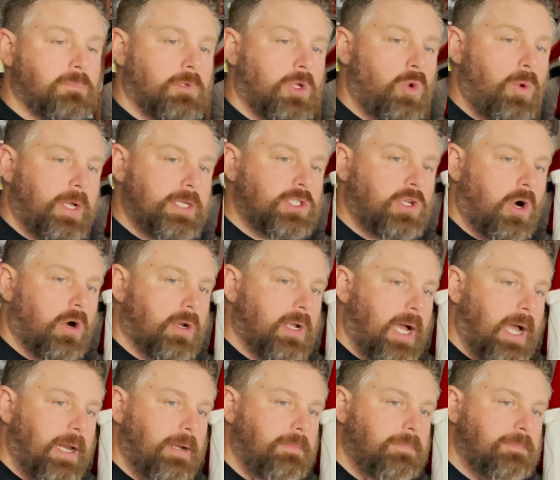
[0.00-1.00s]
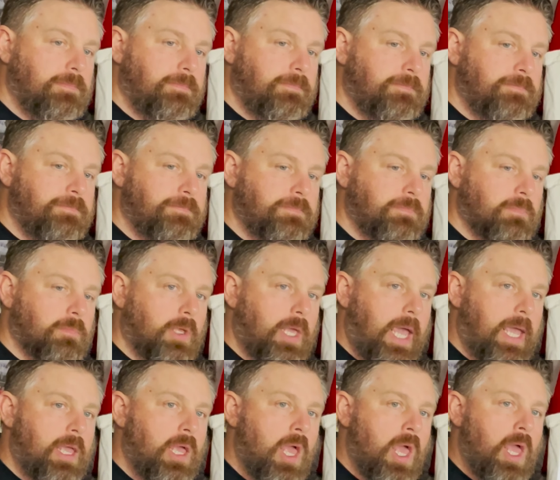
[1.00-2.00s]
quick start guide.
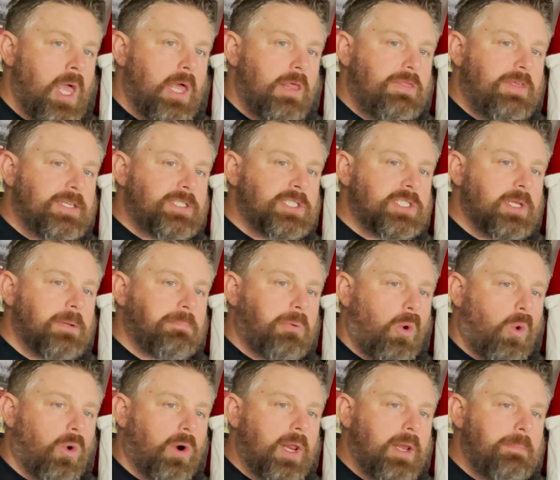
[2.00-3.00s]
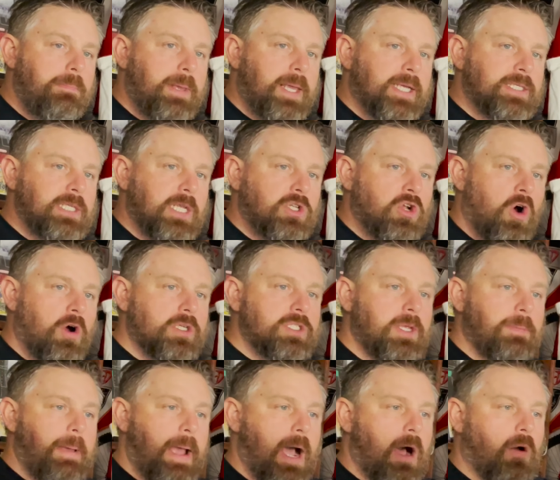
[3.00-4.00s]
Okay, This is important because it talks
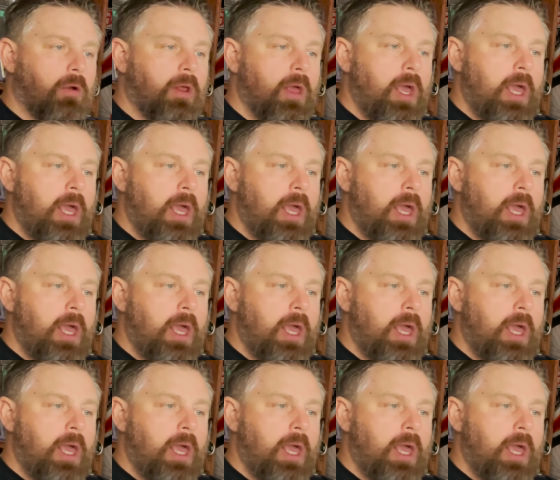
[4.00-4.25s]
about